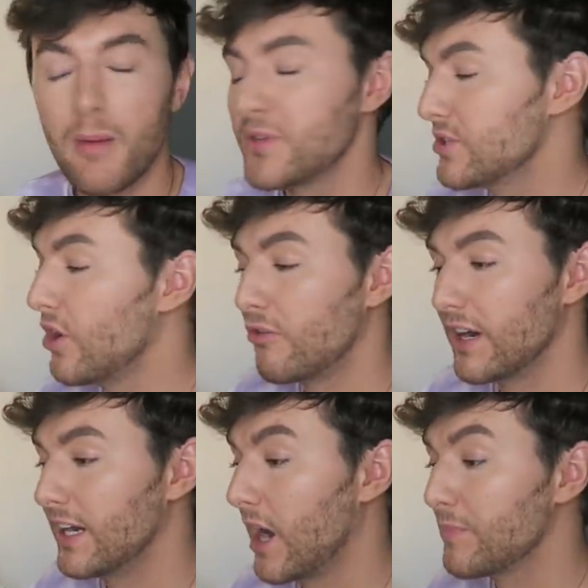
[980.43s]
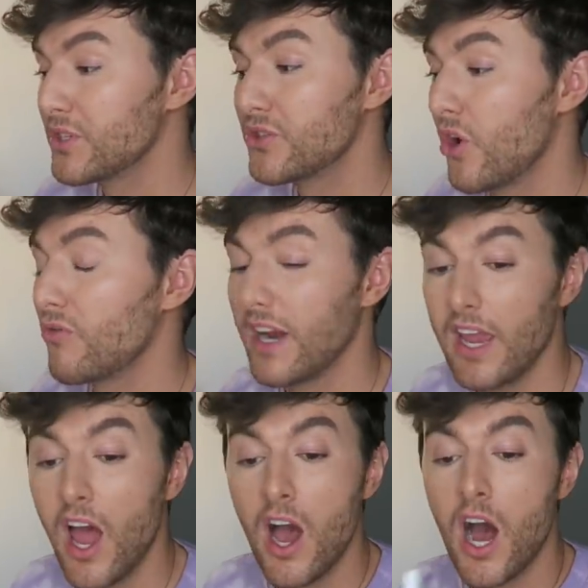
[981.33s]
I'm sorry.
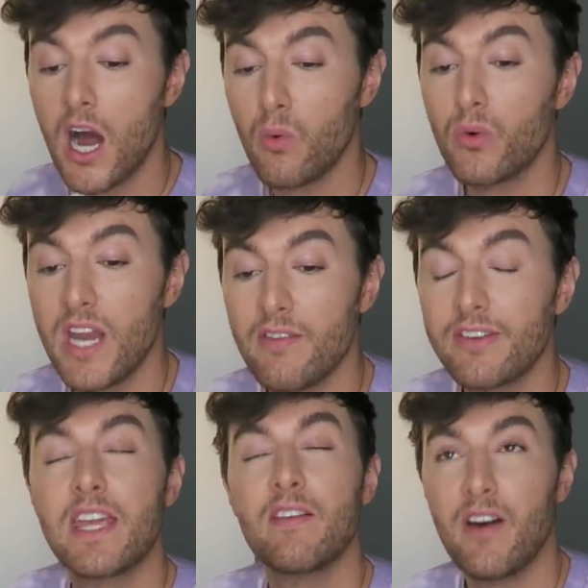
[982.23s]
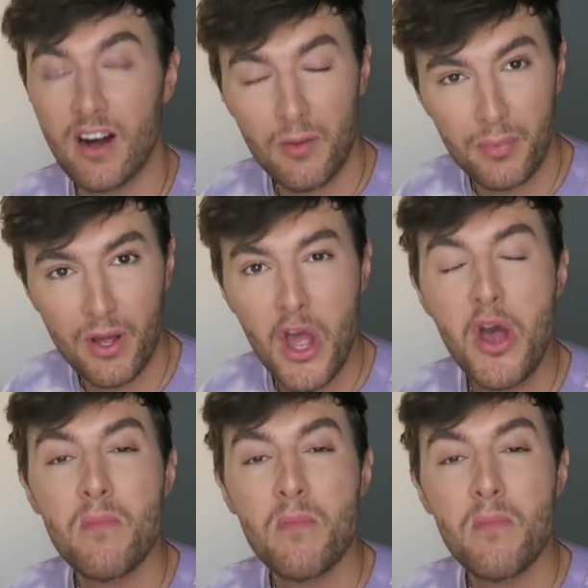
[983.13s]
I will never give up